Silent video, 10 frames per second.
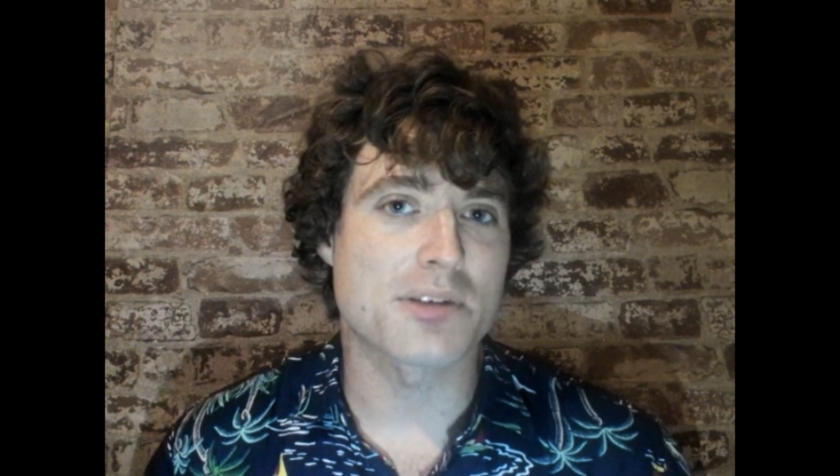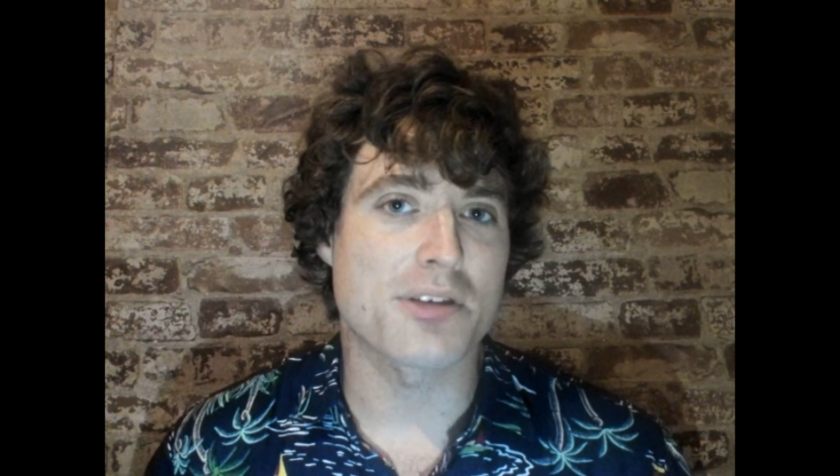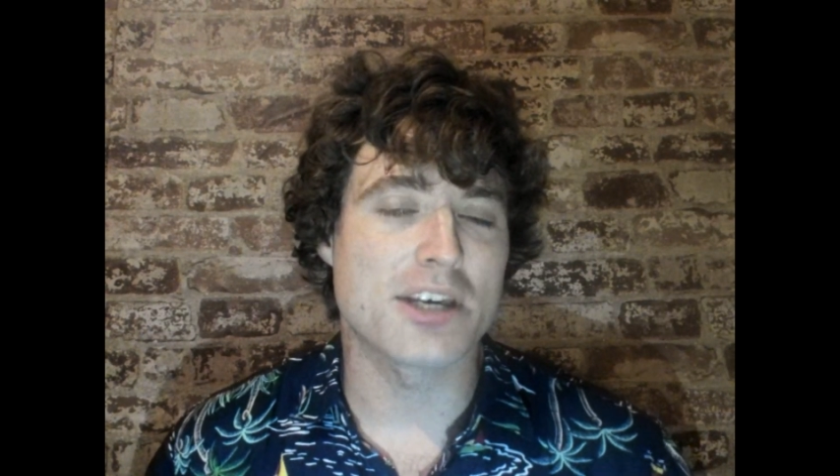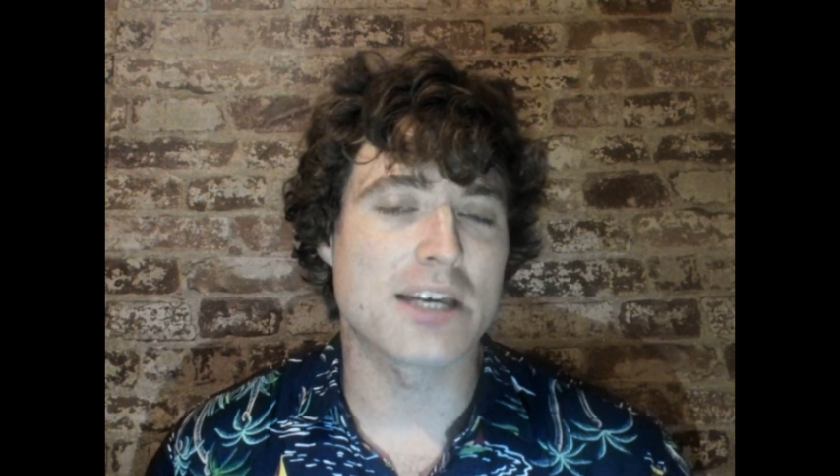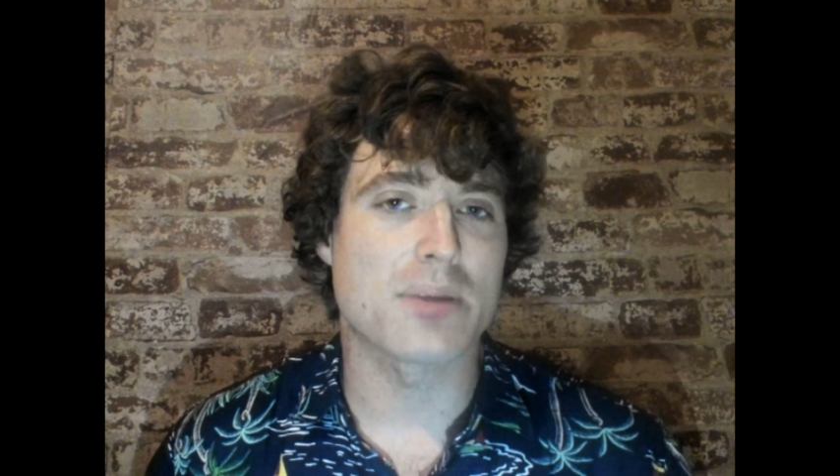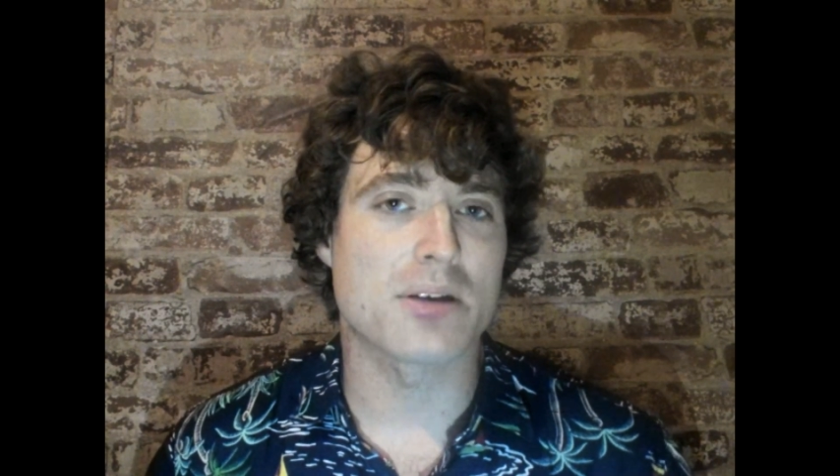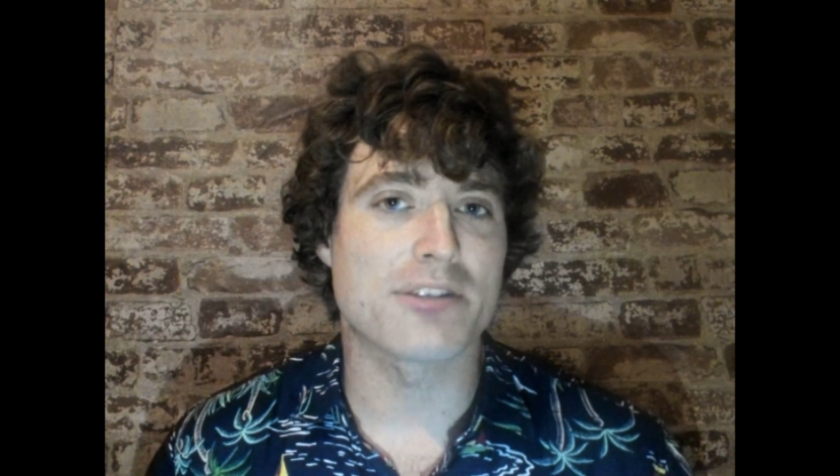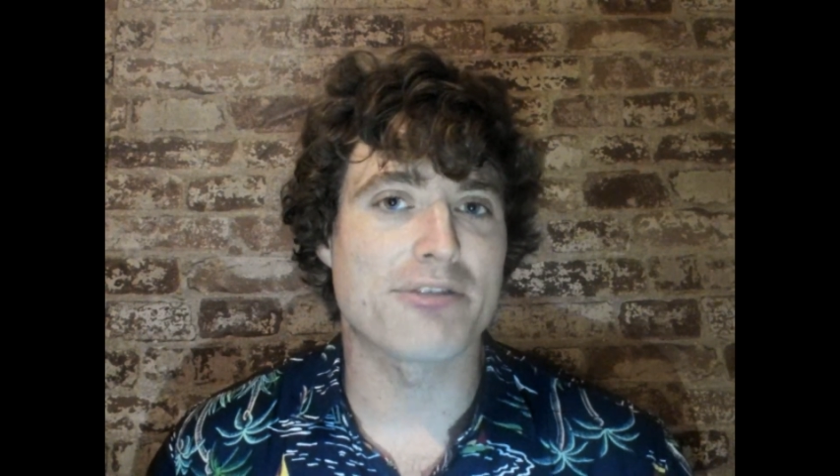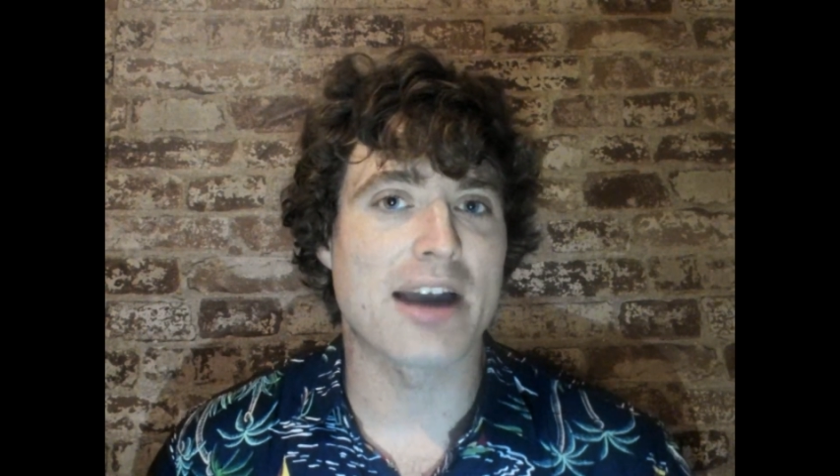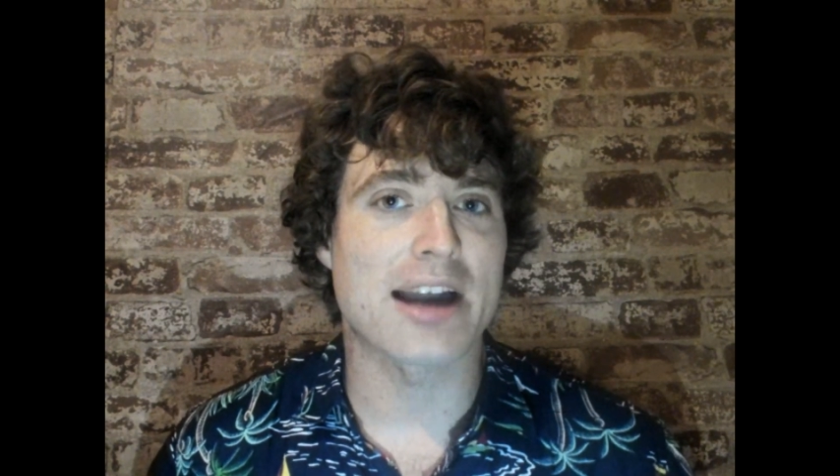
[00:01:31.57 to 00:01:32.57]
to think about
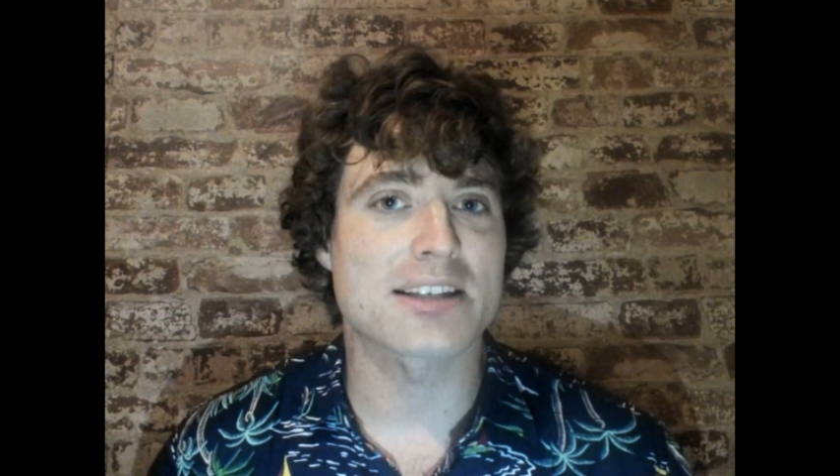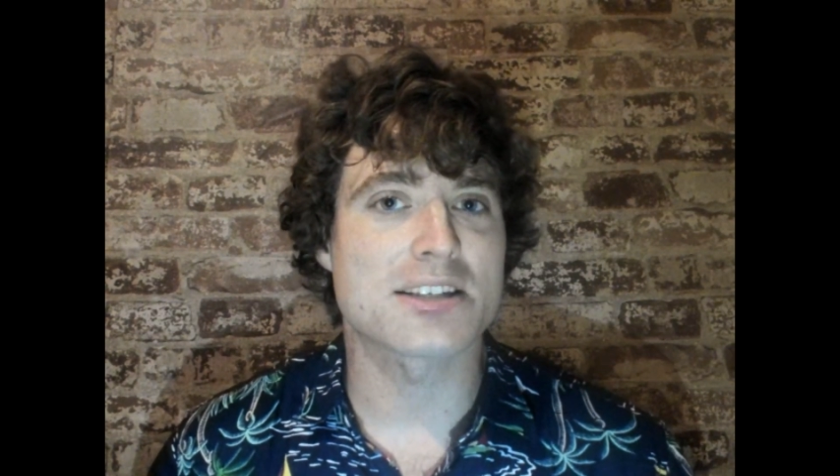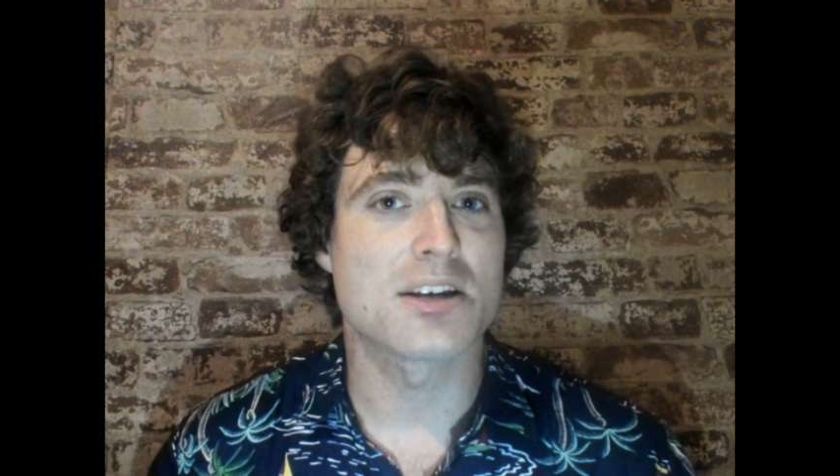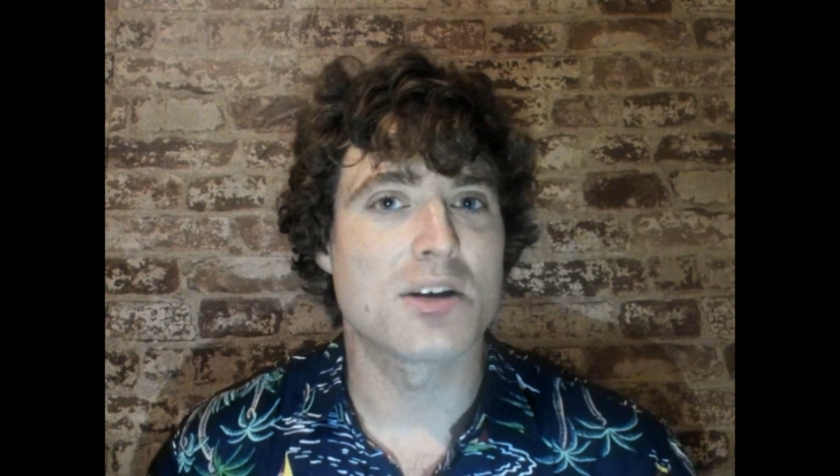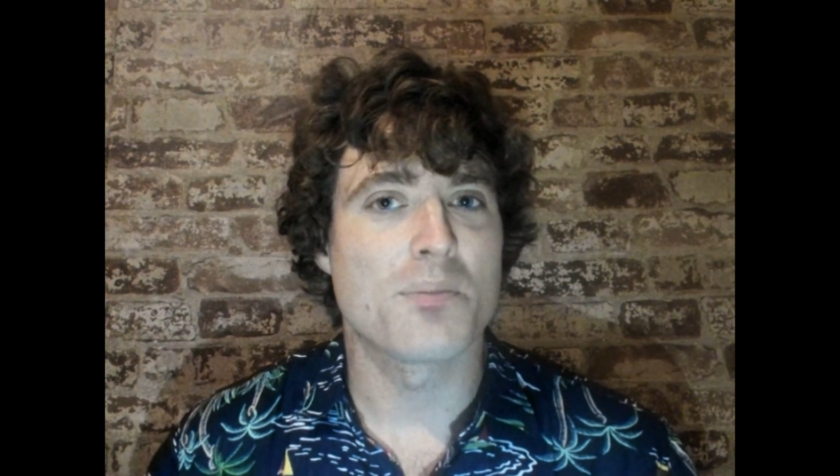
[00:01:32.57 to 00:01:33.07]
the fact